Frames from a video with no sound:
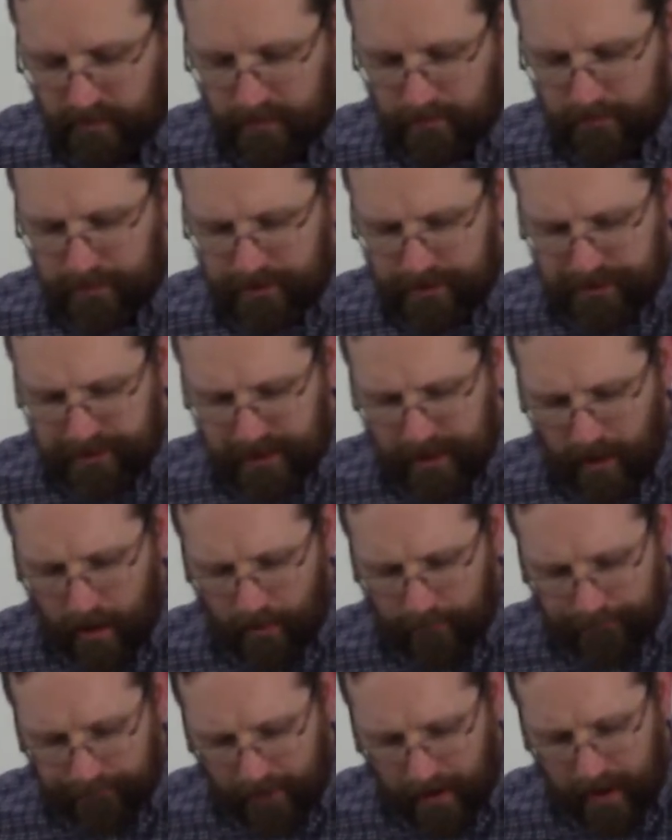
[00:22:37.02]
But you see,
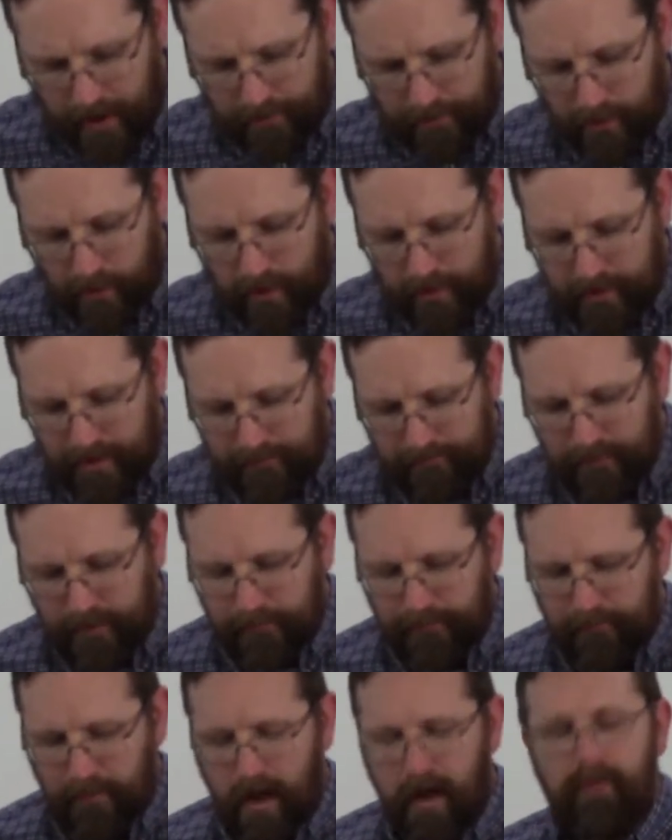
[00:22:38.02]
our Father, our
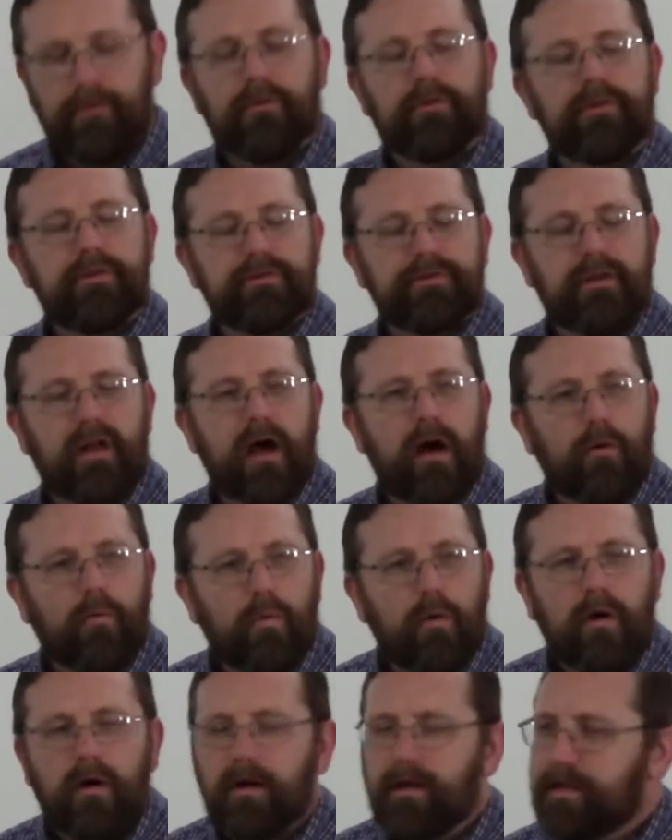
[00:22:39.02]
Heavenly Father, does not
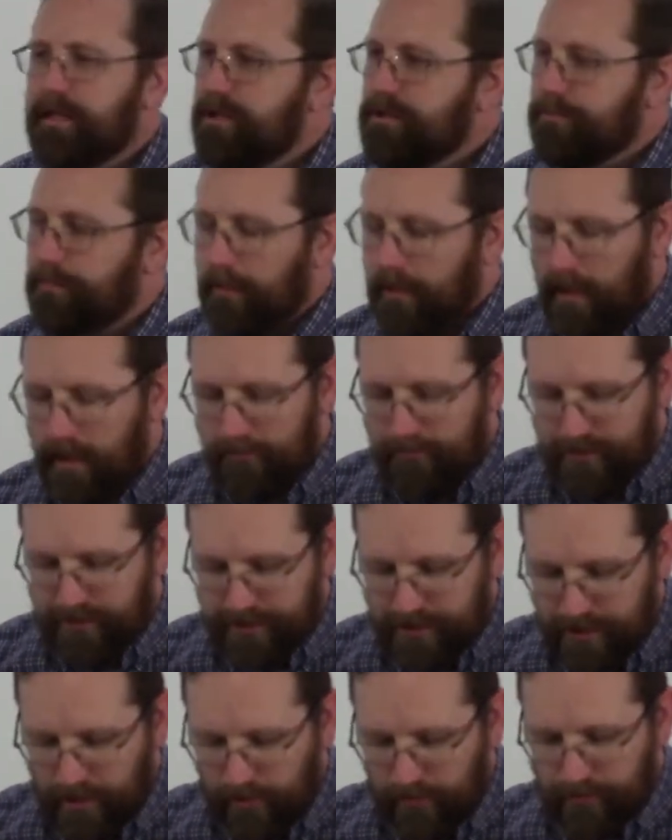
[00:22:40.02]
want His beloved
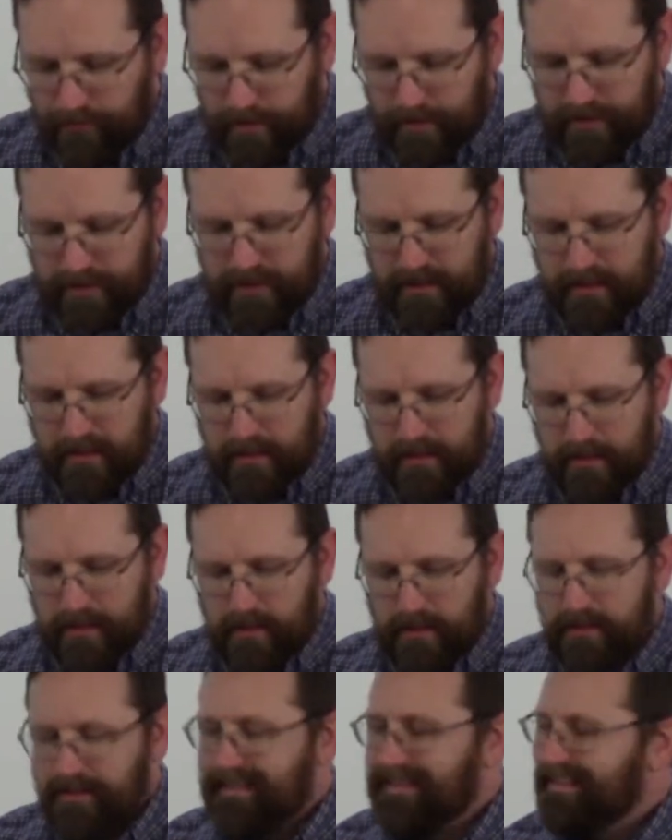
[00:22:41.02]
children
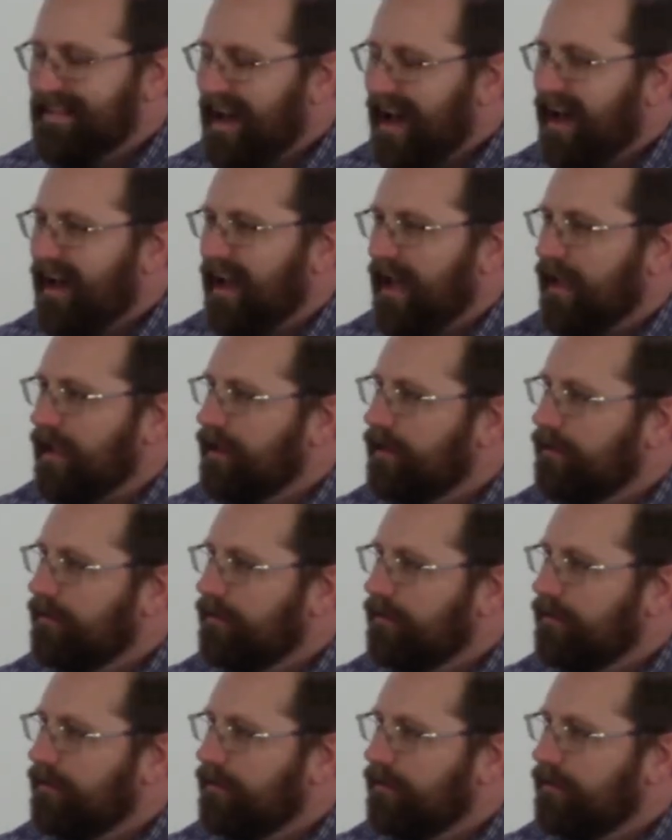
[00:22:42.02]
to die